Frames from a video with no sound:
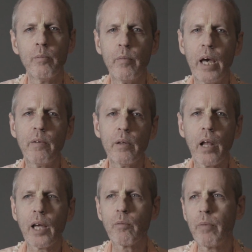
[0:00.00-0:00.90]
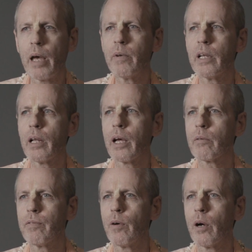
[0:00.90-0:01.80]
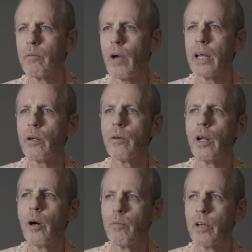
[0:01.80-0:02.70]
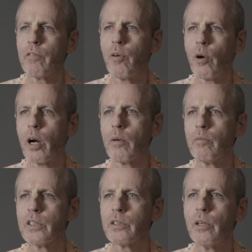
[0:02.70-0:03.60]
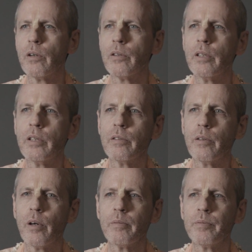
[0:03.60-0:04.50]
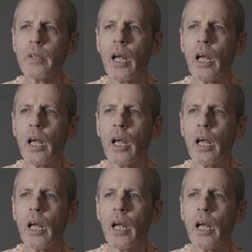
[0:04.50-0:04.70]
Maybe like baby-like form, I don't know, but four-armed Vishnu form.